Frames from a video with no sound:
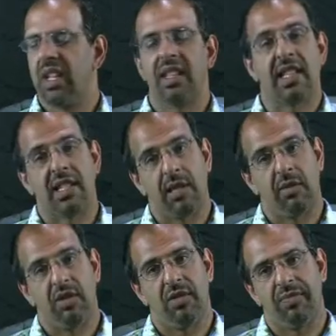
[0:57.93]
That's not the
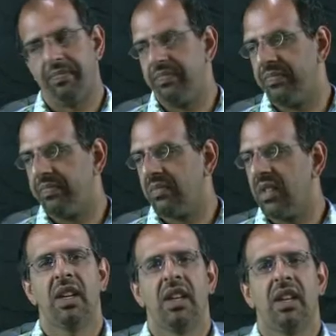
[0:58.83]
poll.
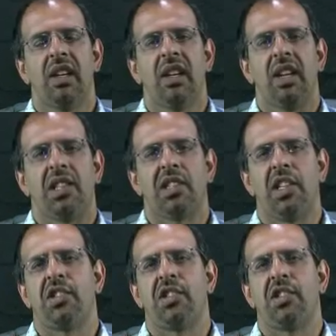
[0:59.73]
It's